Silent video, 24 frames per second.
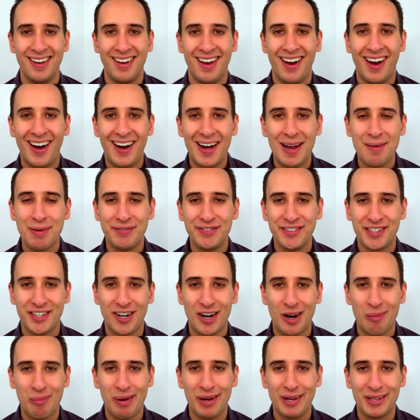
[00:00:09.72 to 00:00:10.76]
Hi, I'm Evan
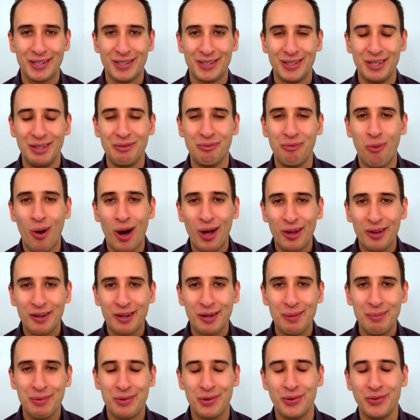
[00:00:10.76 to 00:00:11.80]
Carmichael and
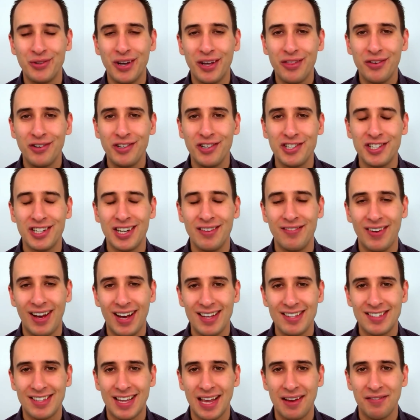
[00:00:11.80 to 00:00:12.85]
welcome to another edition of
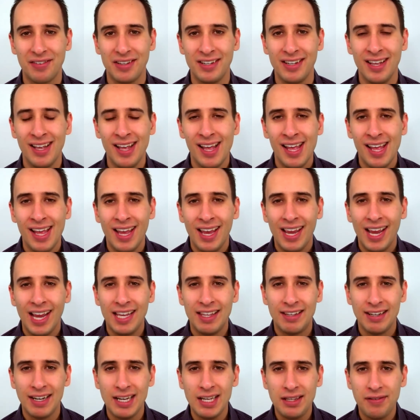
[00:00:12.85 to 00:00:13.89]
Ask Evan. In
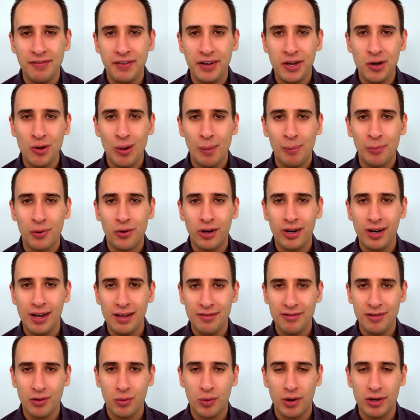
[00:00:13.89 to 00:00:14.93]
today's video, I'm going to
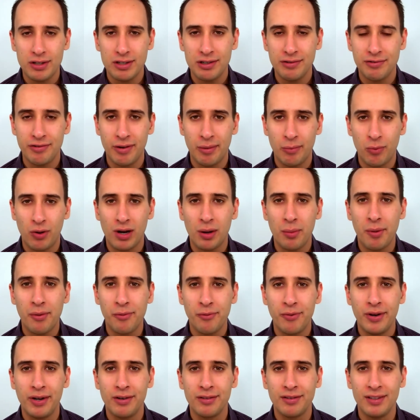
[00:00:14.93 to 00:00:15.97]
answer a question from one of my
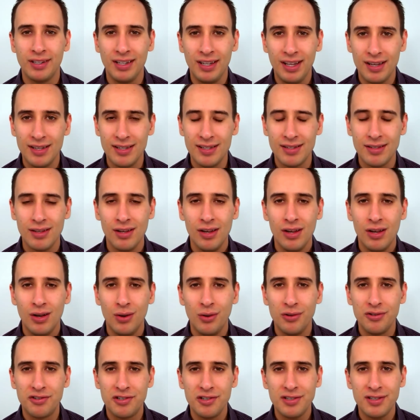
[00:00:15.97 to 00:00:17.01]
readers, Liz,
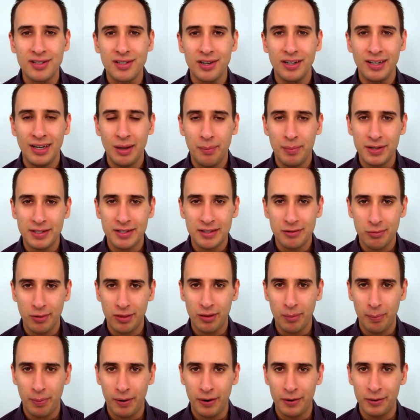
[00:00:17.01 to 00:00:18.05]
who's just starting a business with
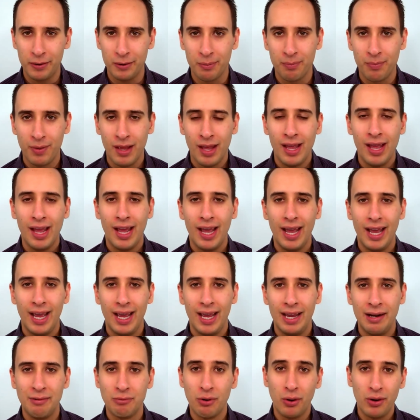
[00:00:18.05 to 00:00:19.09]
her partner
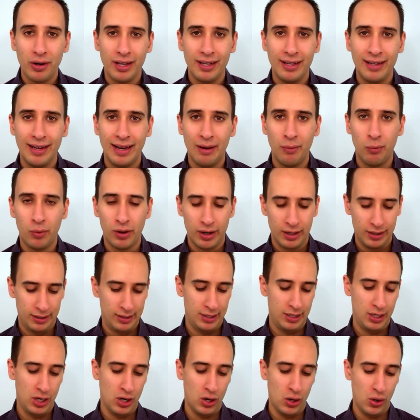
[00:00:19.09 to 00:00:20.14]
and wrote in and wanted
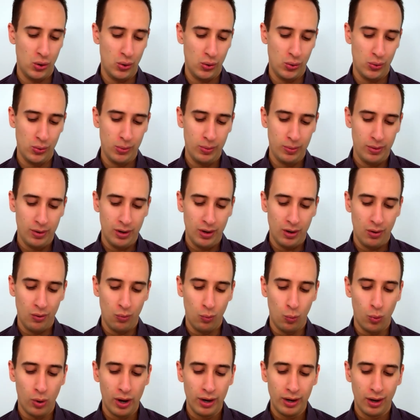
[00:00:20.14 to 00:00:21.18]
to know
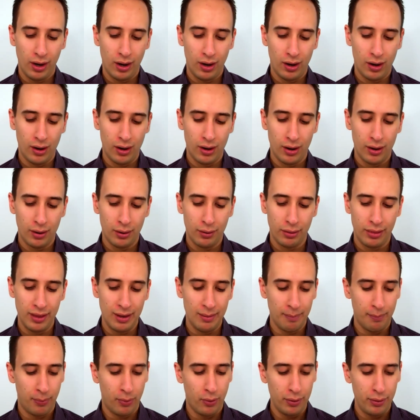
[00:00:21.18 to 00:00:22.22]
what are the
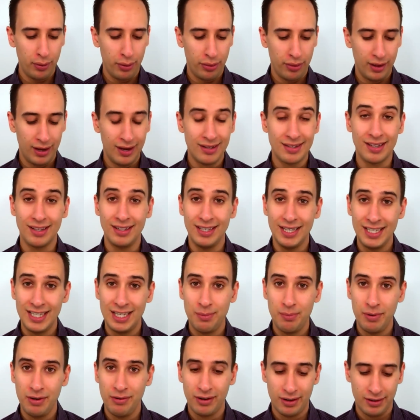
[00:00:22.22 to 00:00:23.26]
important things that need to
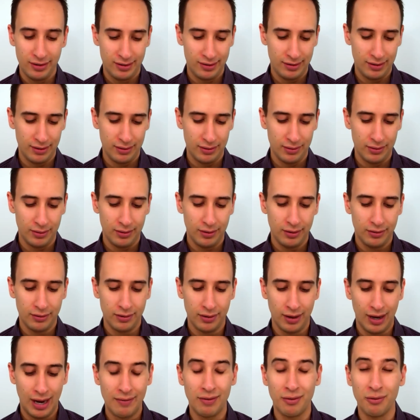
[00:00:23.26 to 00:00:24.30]
be considered
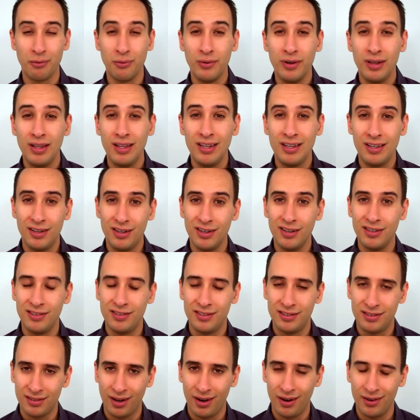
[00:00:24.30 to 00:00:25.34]
to have a really good
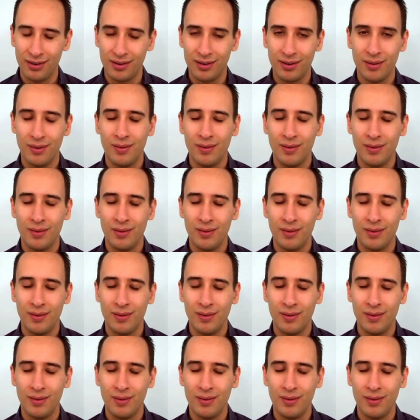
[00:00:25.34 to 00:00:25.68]
start.